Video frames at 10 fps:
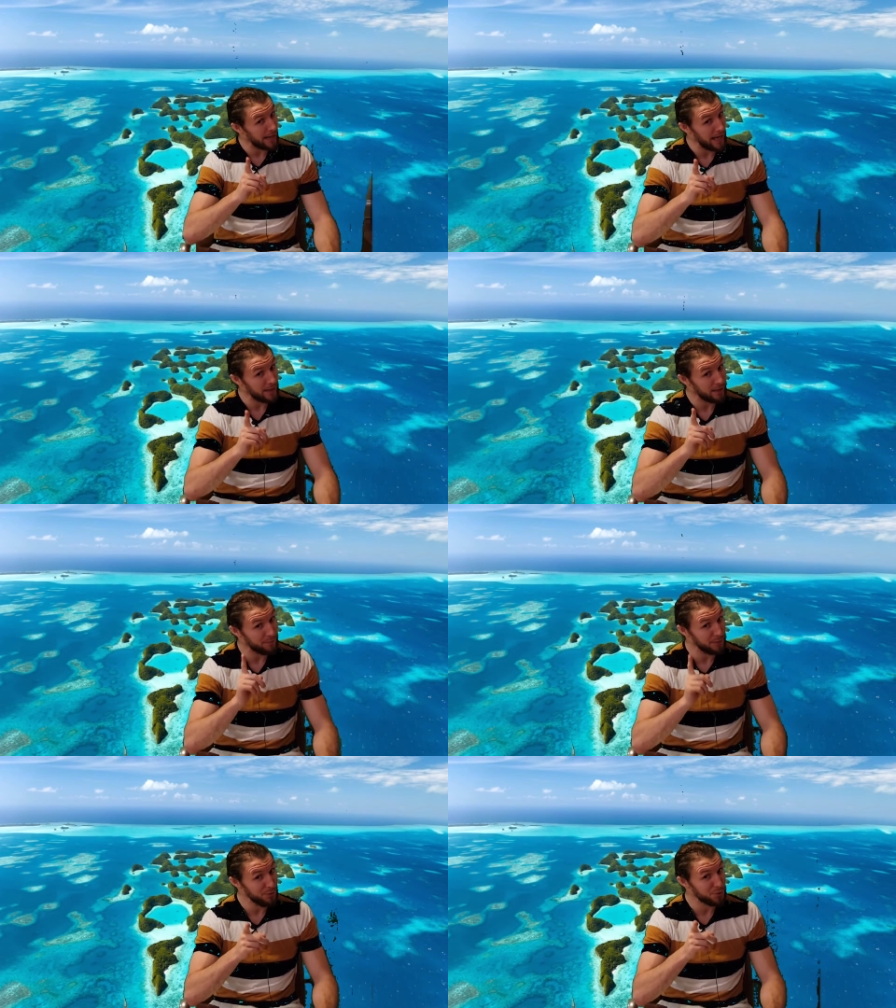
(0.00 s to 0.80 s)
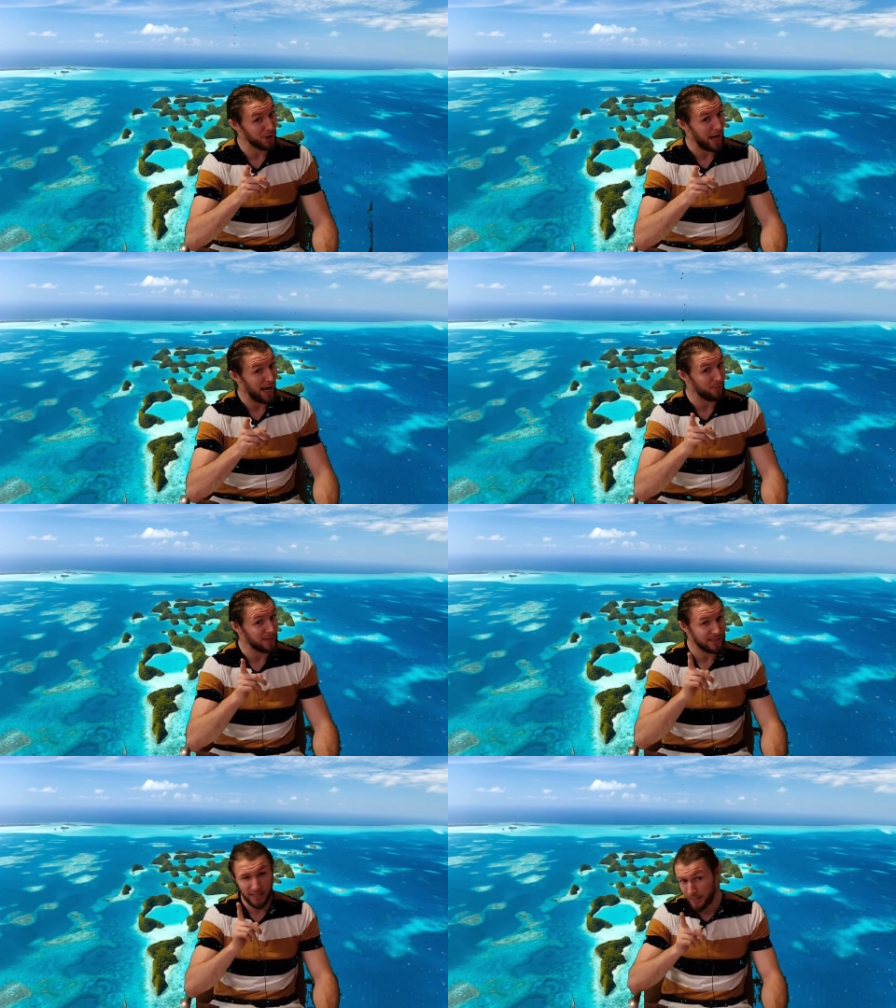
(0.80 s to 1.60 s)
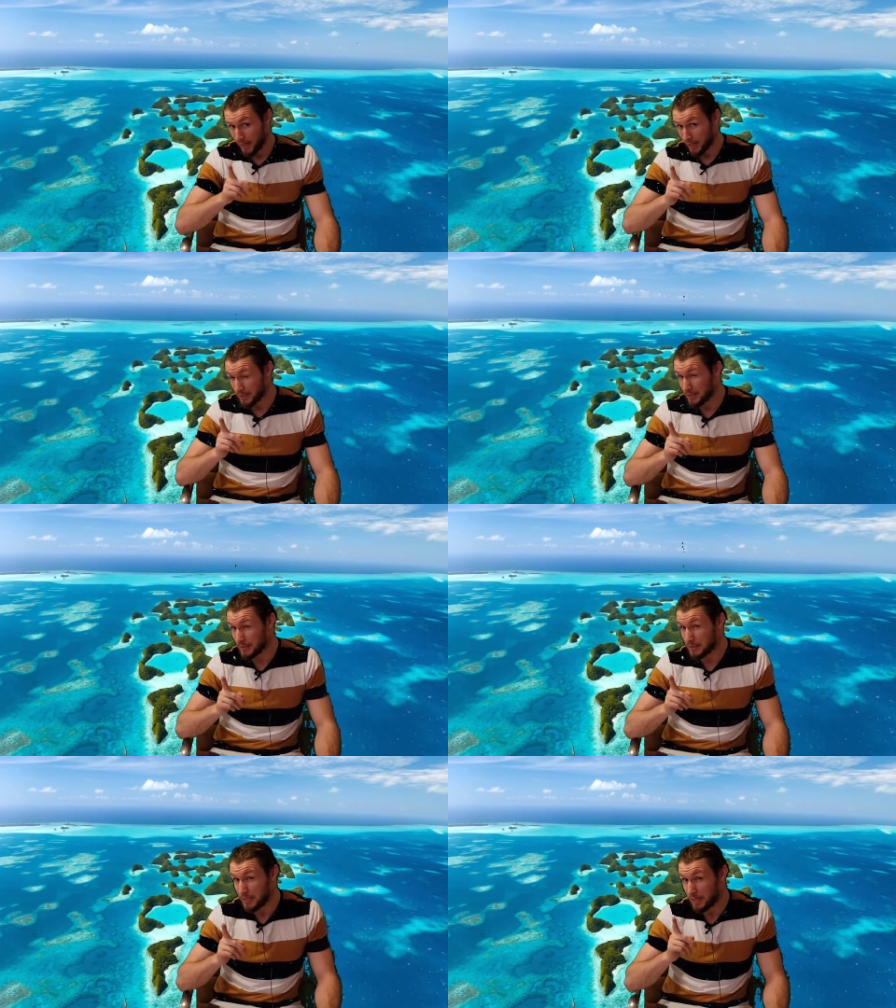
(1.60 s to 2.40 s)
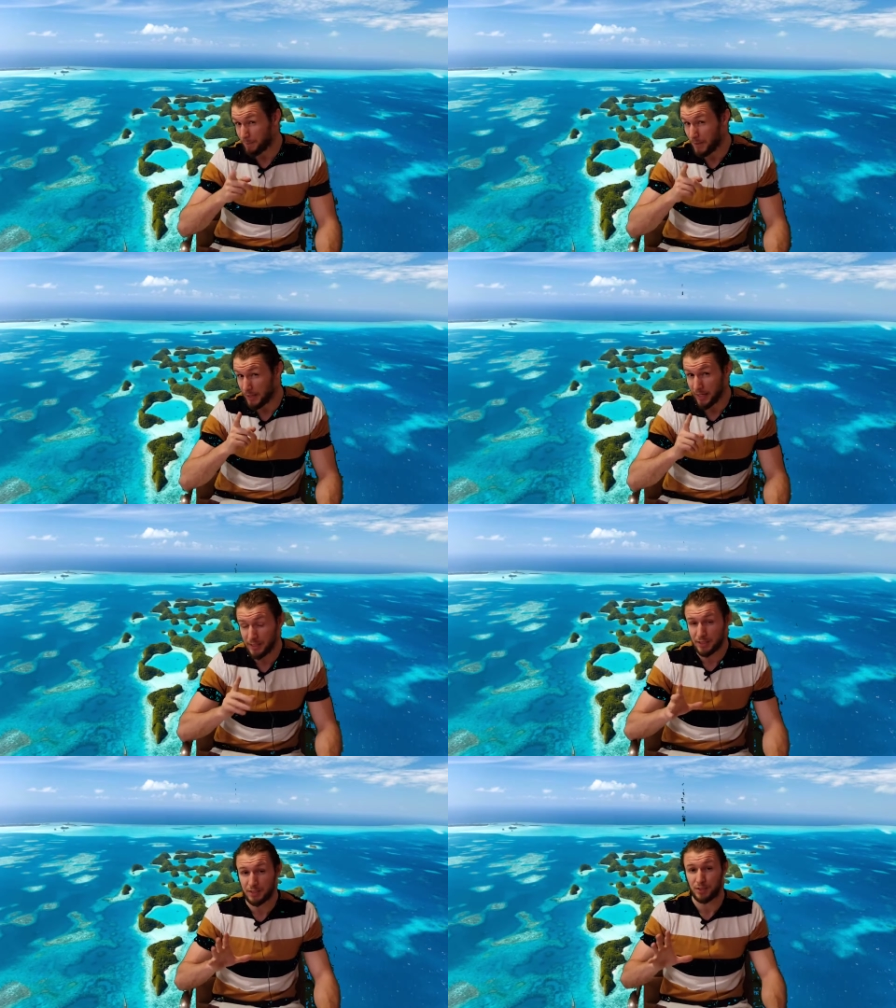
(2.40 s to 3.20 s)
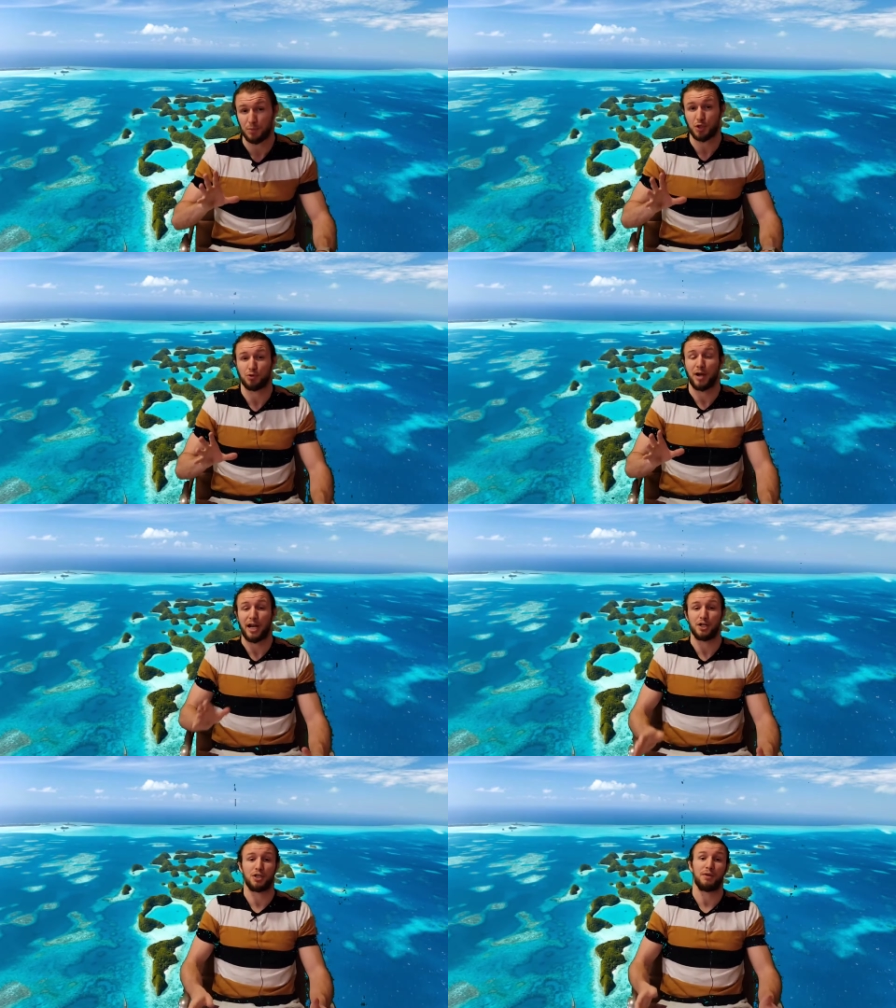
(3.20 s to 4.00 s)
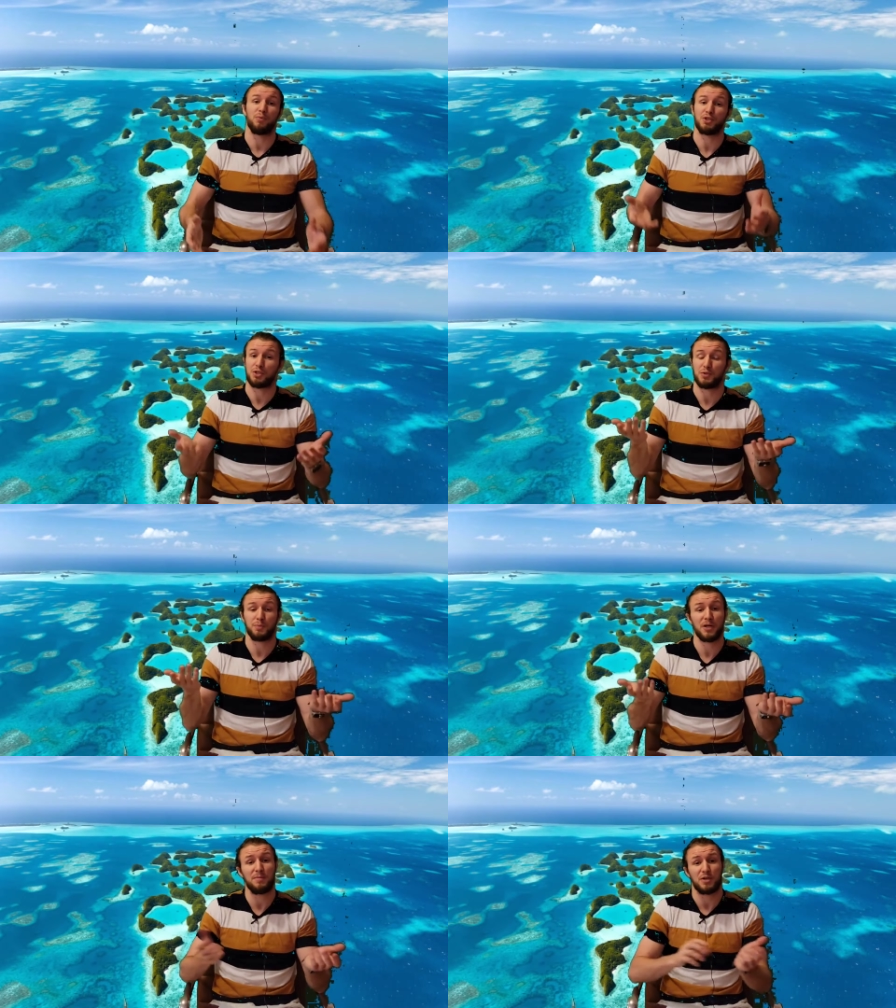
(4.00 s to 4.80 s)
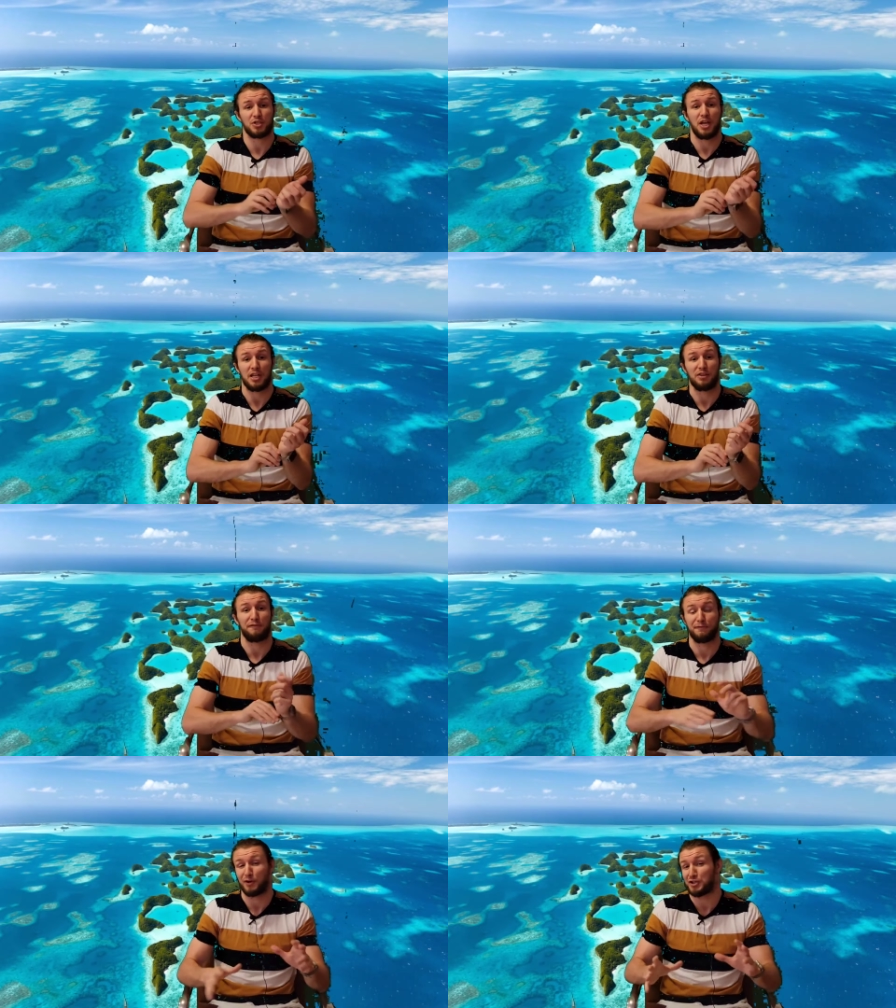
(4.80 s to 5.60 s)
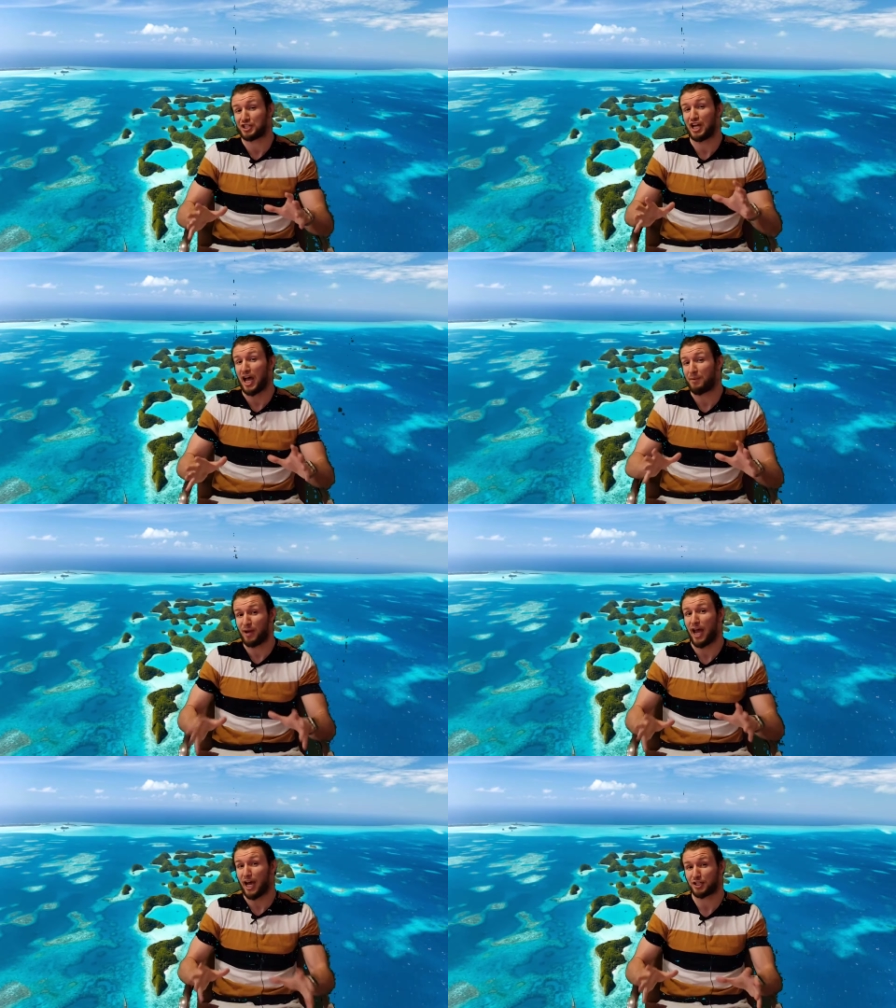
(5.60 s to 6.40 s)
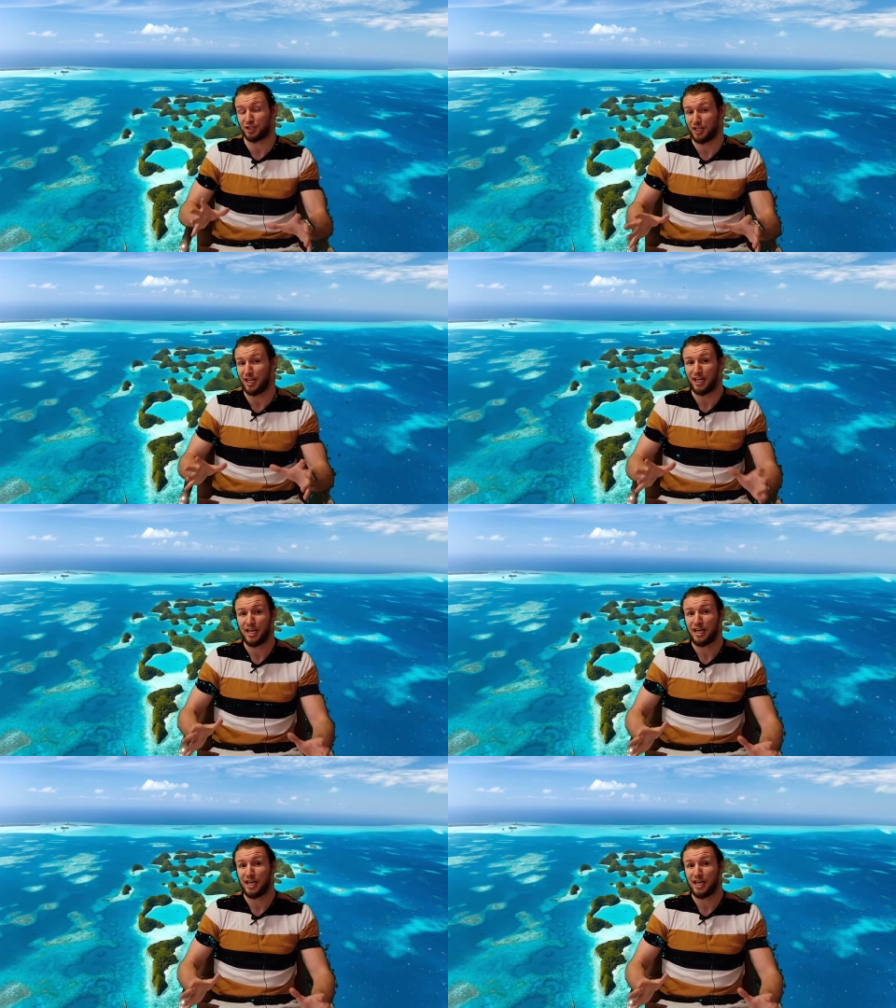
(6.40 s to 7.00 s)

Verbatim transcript: on the Blue Tribe, we did get a sneak peek into some strategy, which is pretty much like the first time we actually